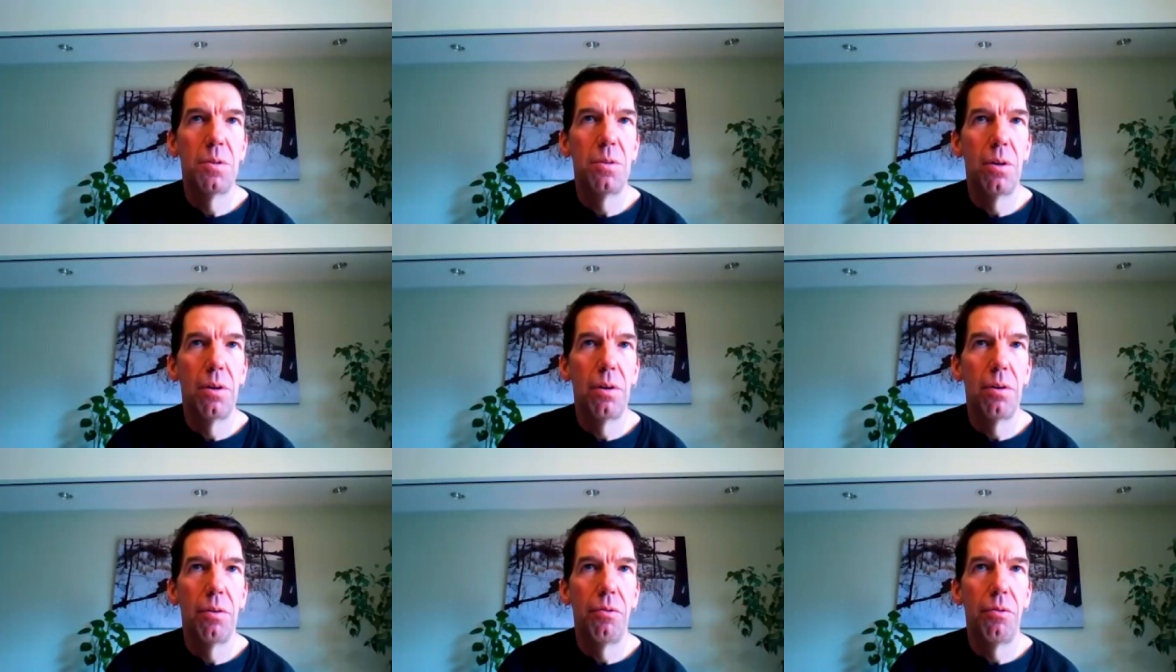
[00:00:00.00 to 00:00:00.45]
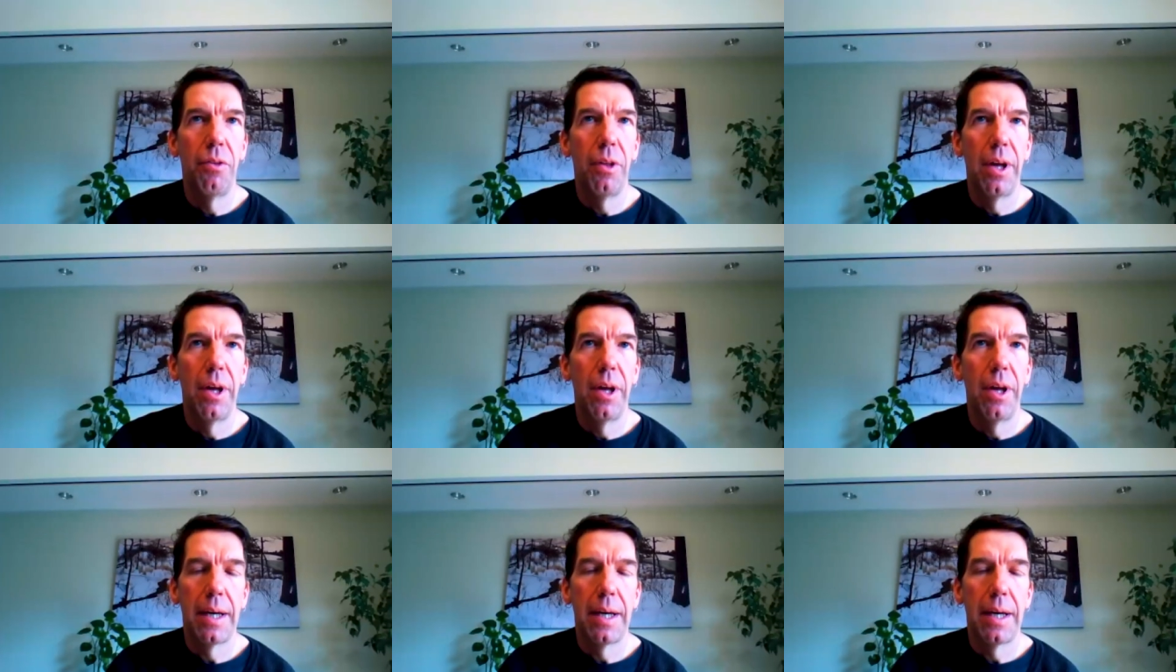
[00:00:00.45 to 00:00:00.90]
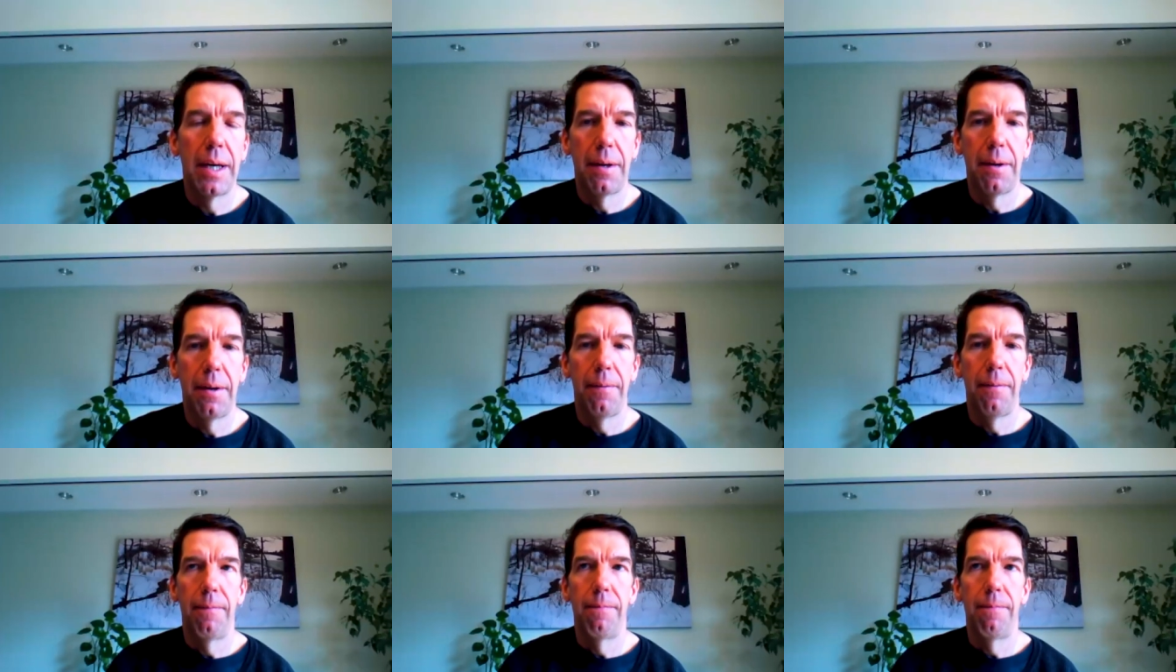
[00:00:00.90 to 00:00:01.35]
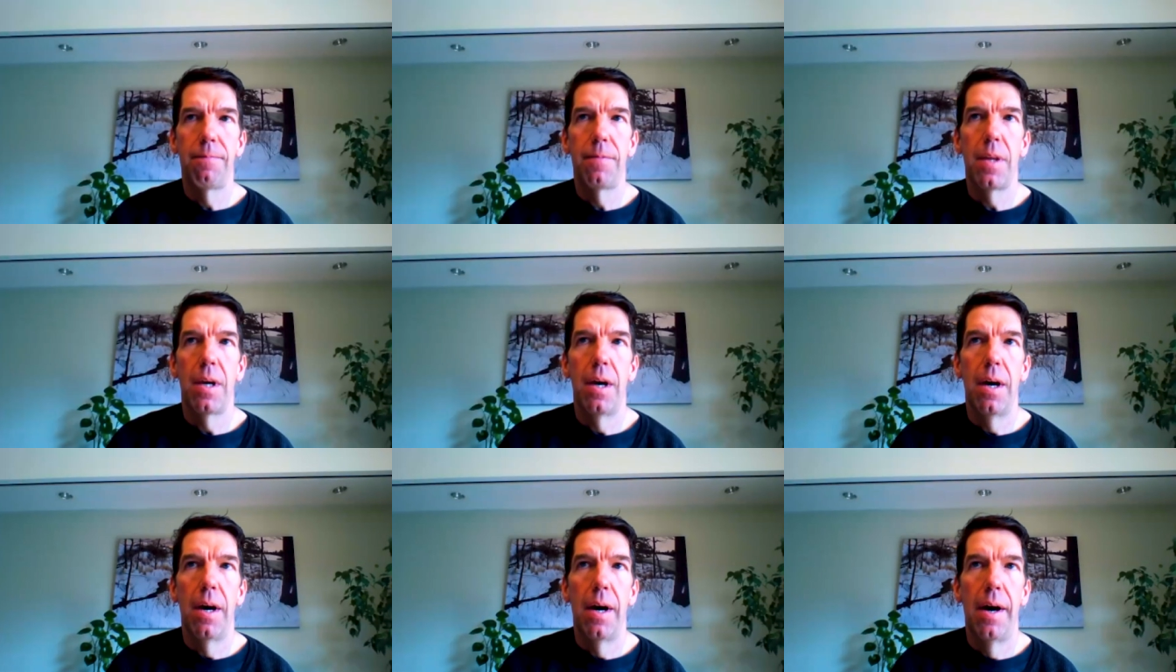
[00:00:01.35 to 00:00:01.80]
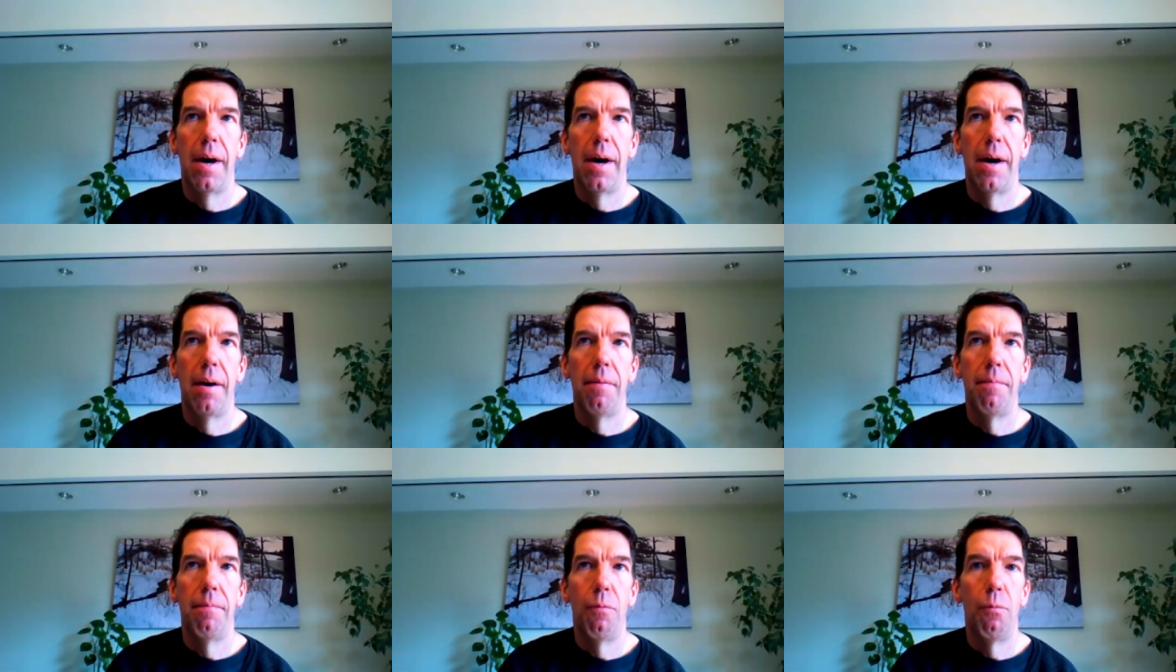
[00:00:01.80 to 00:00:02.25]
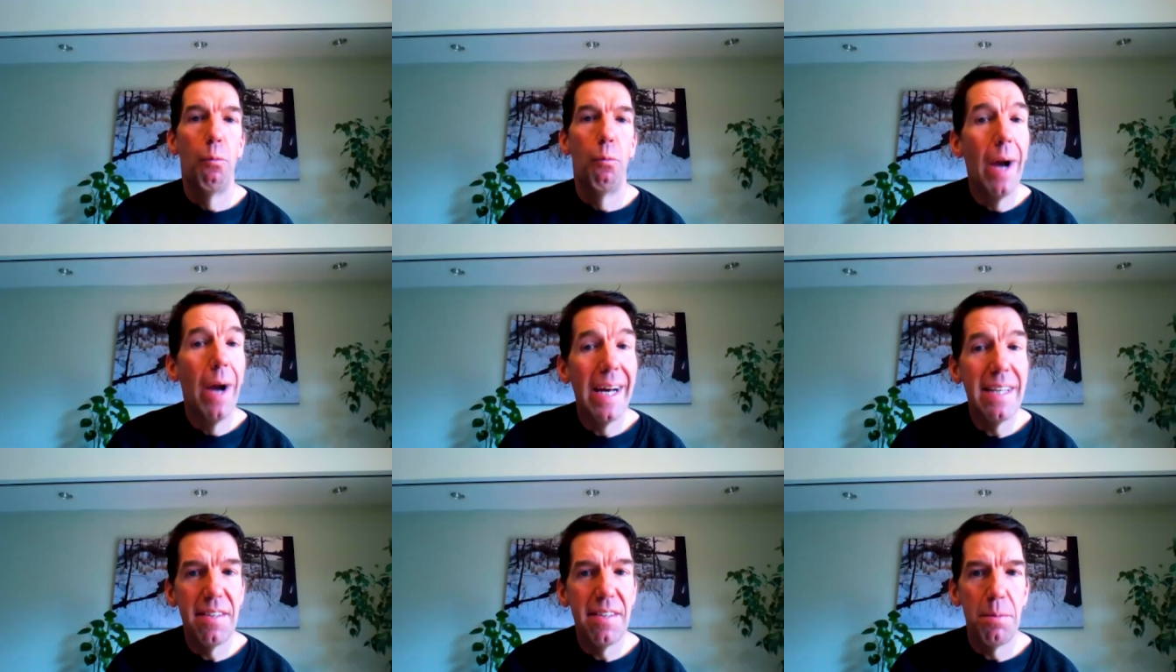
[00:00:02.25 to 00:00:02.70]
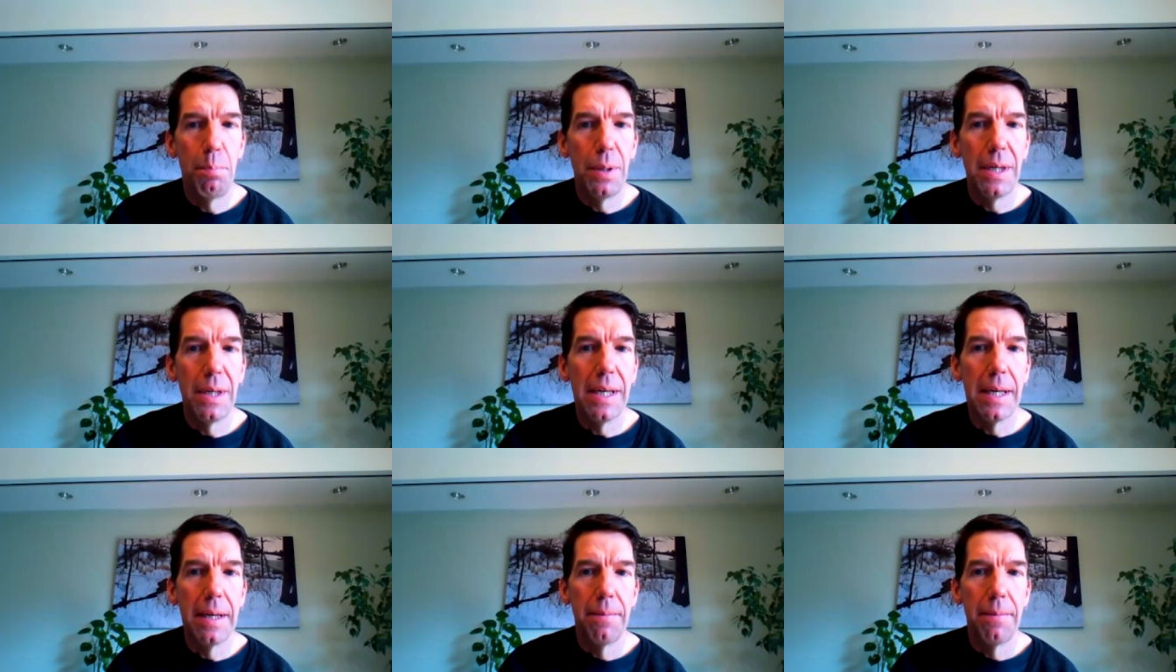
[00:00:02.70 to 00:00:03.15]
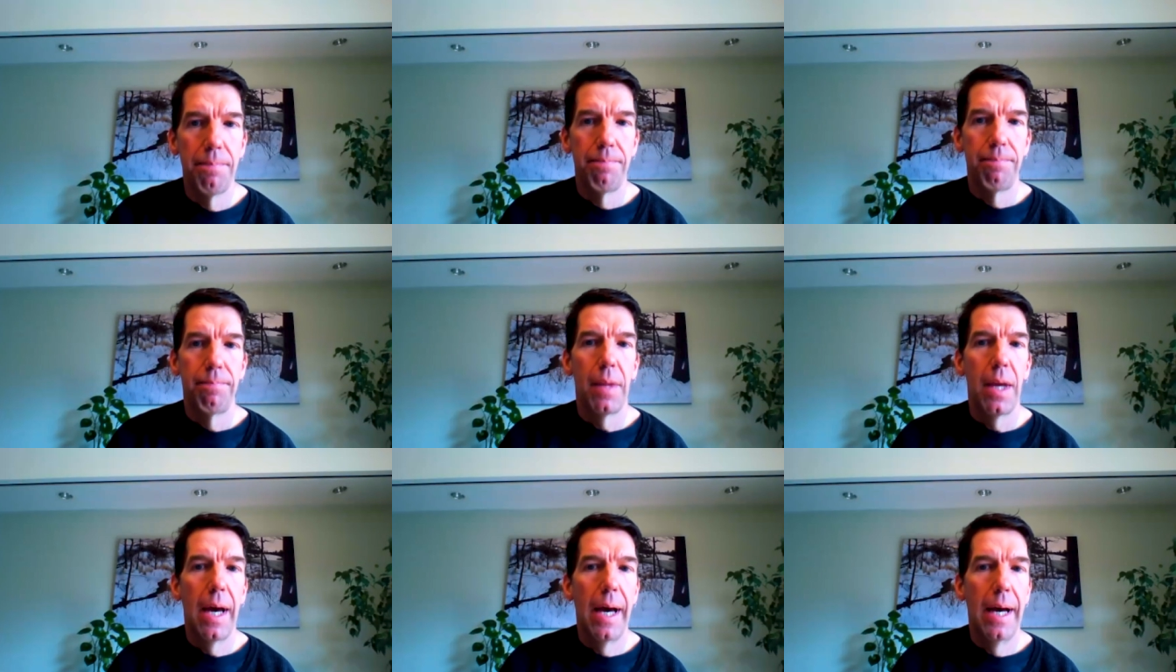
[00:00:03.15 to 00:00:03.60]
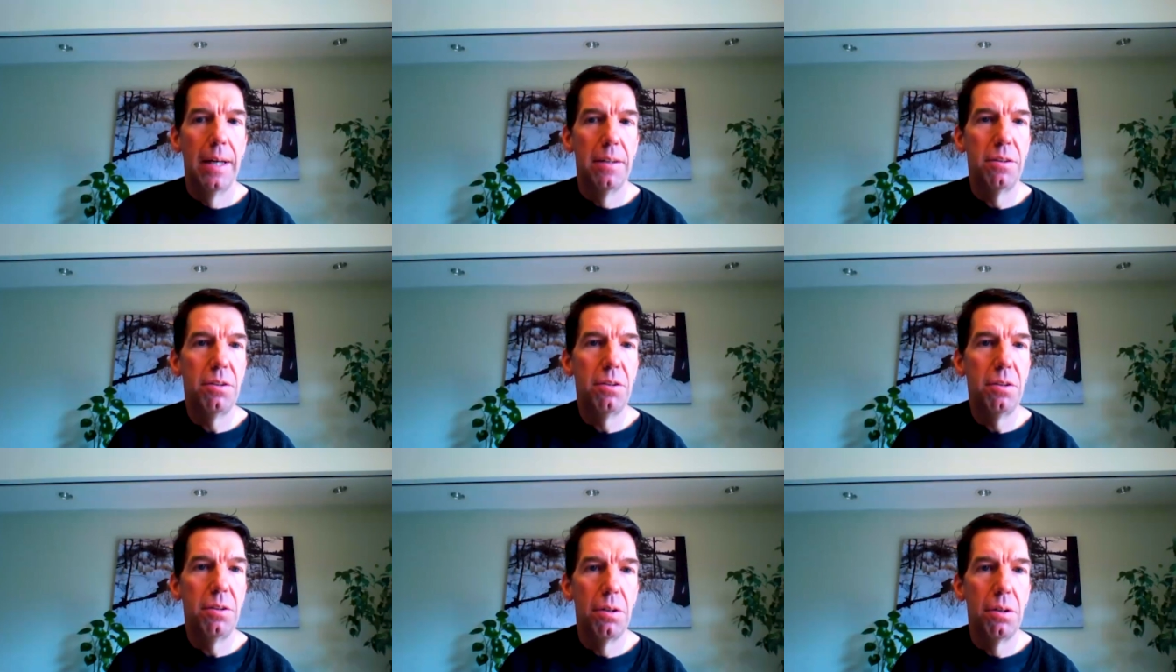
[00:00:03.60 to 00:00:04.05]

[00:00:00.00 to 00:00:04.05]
sort of like uh, recipe as mm-hmm.